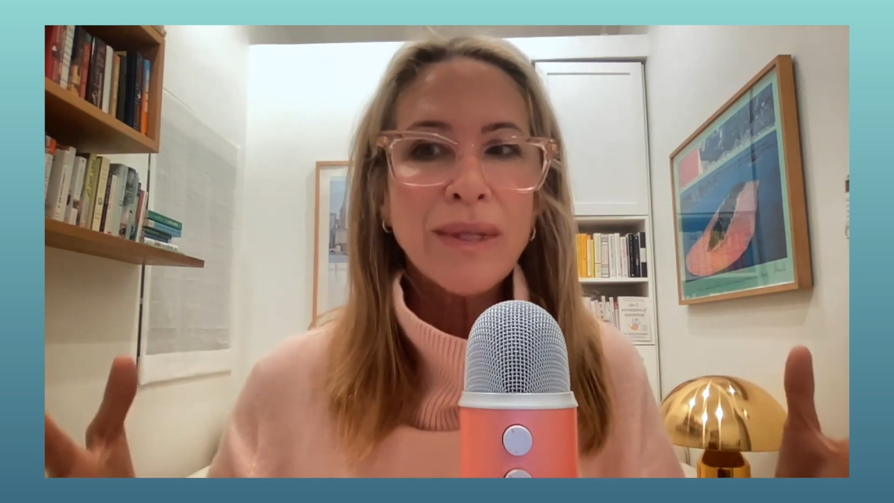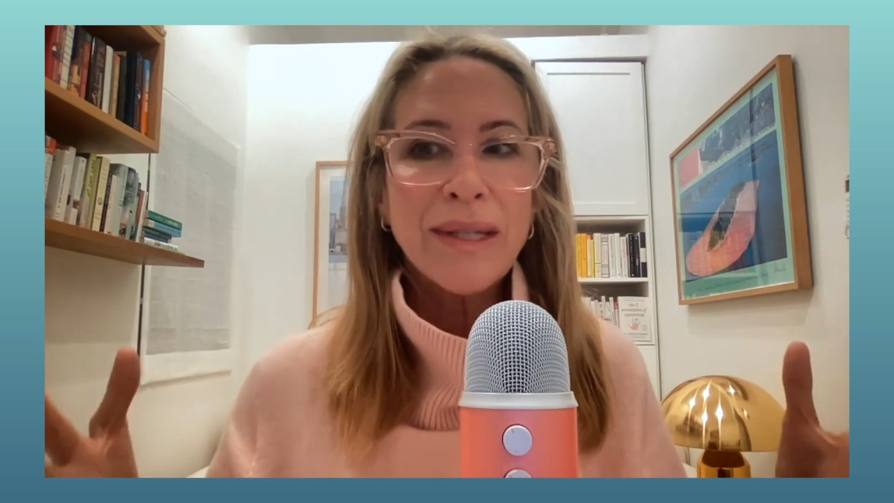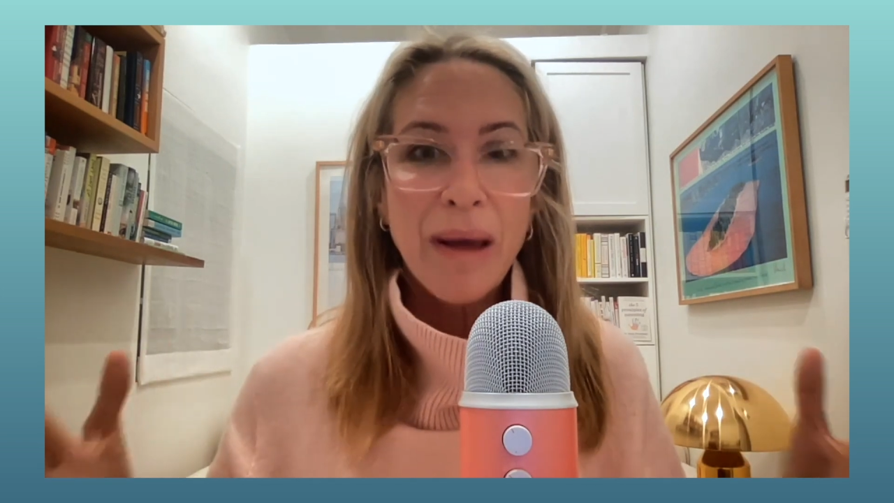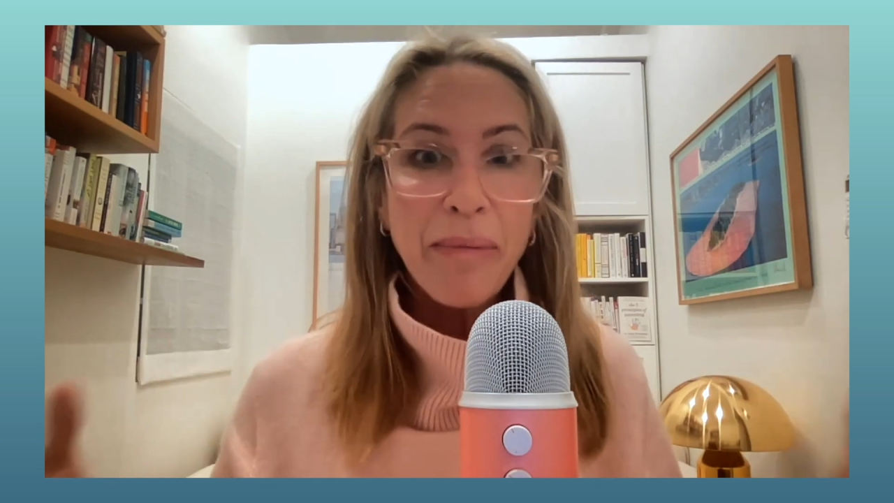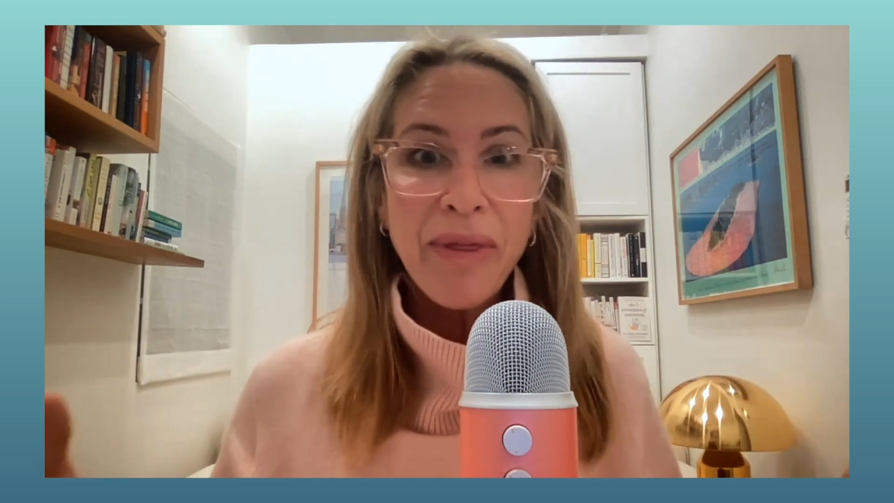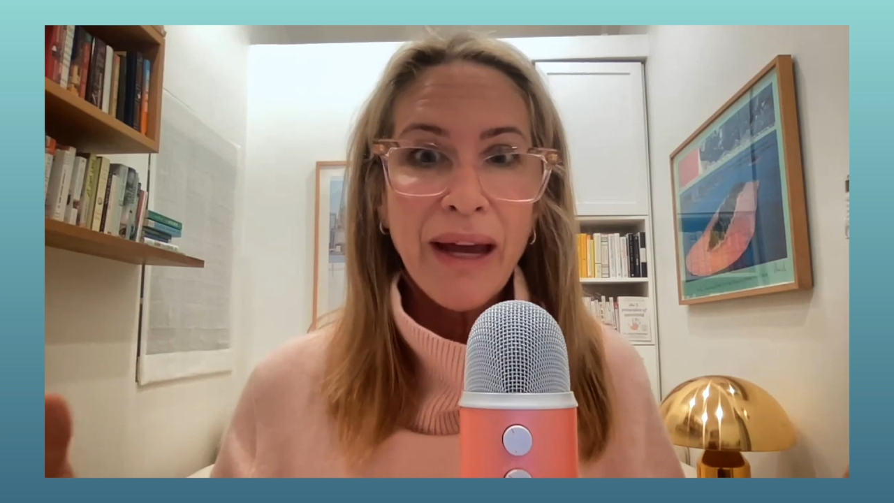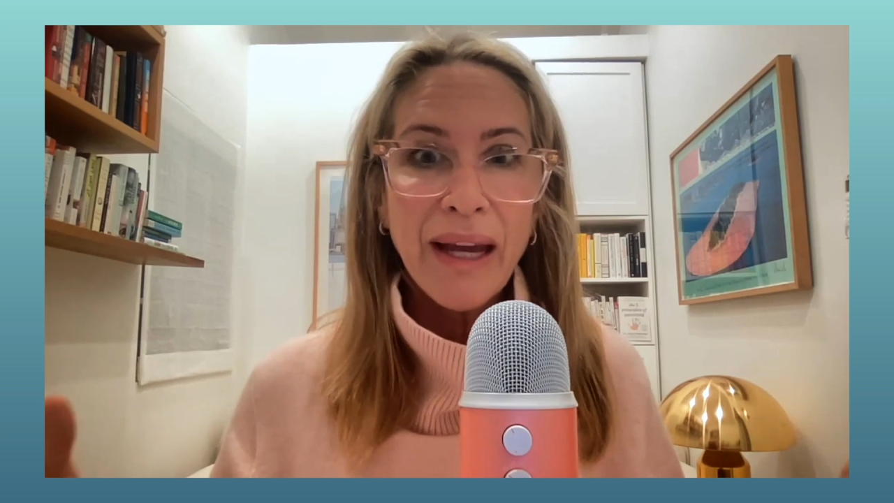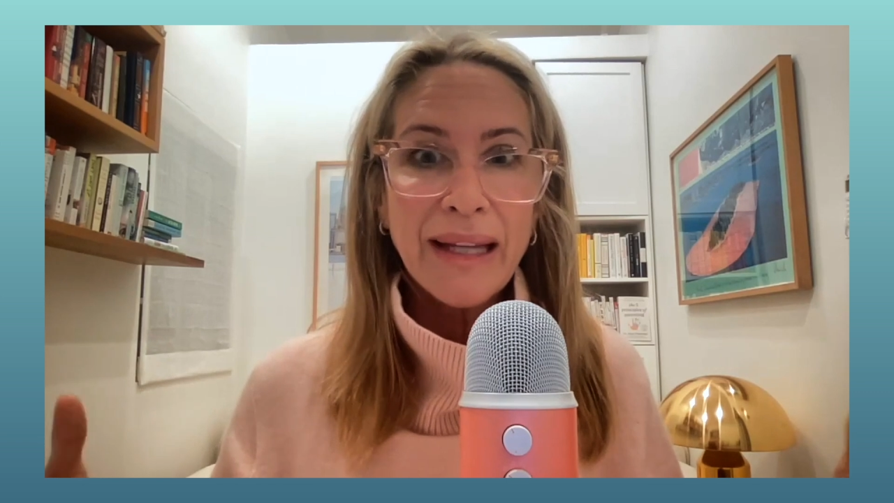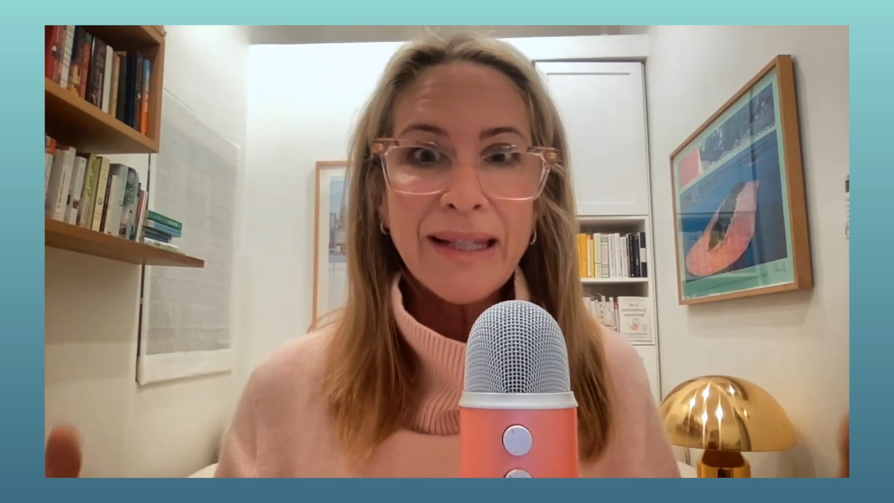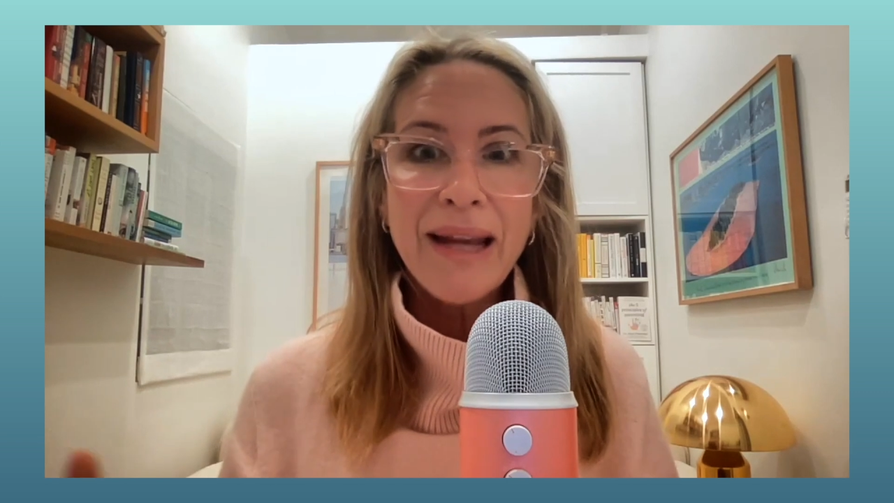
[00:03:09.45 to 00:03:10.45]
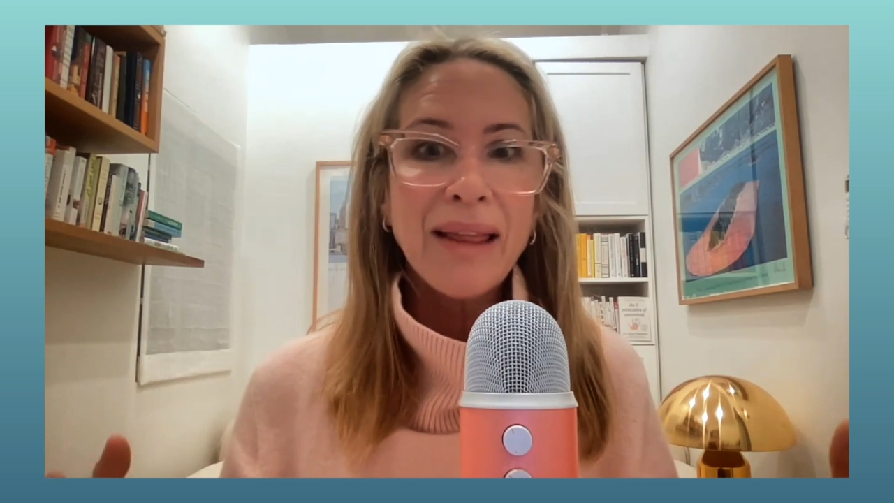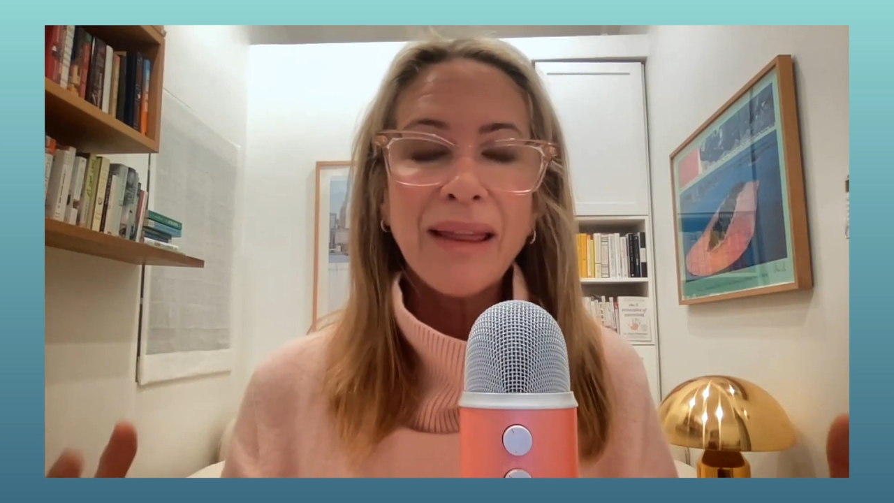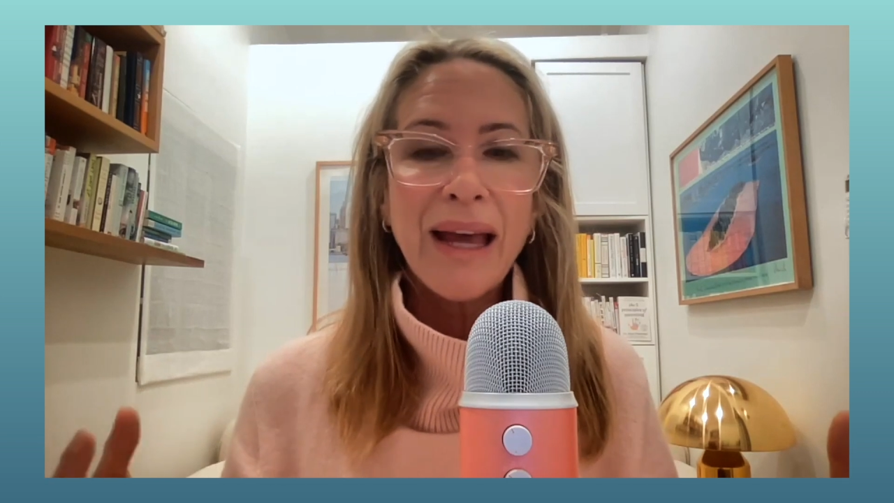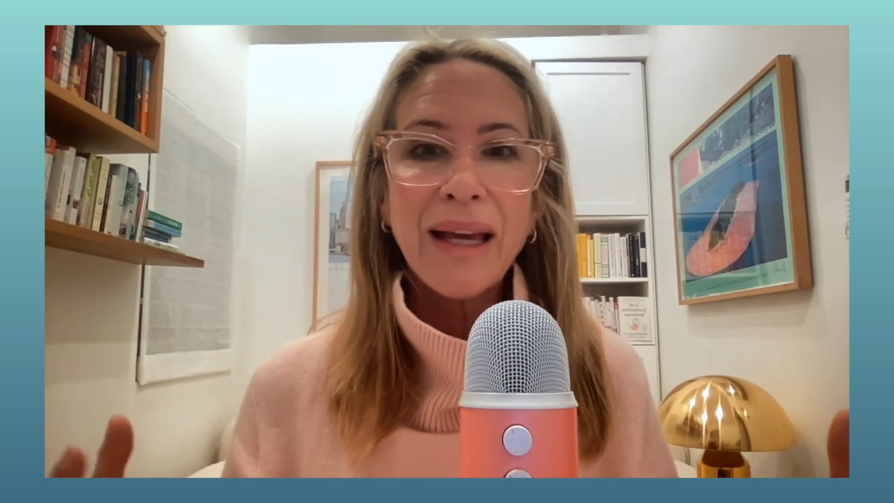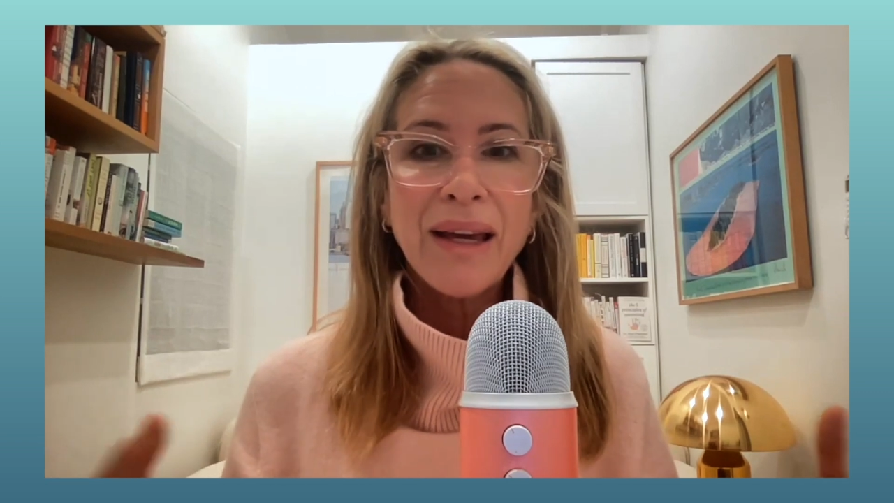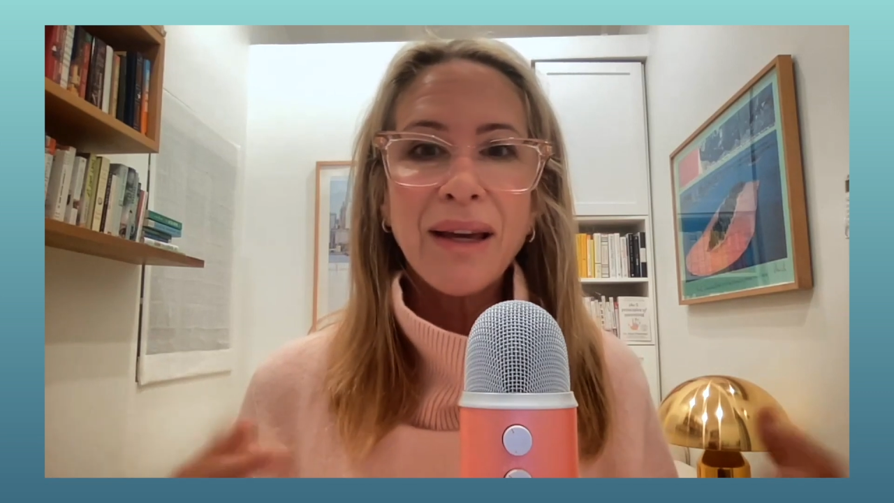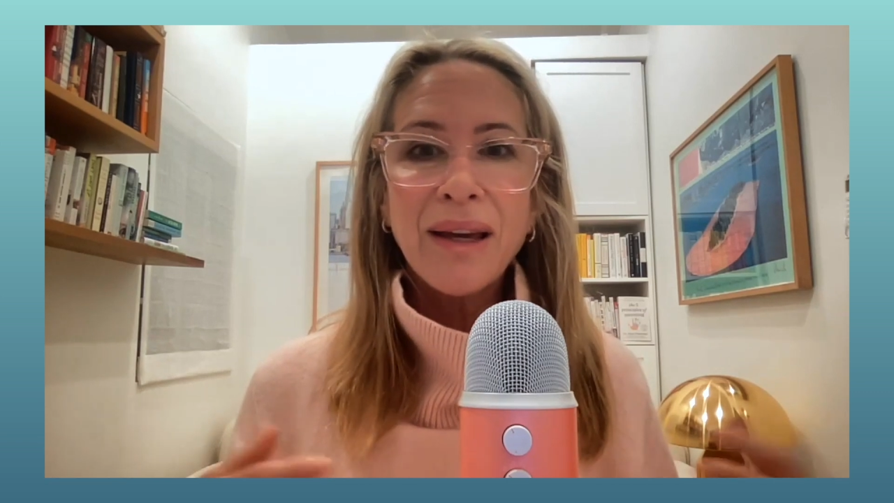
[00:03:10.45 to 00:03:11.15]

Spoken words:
something. It's not like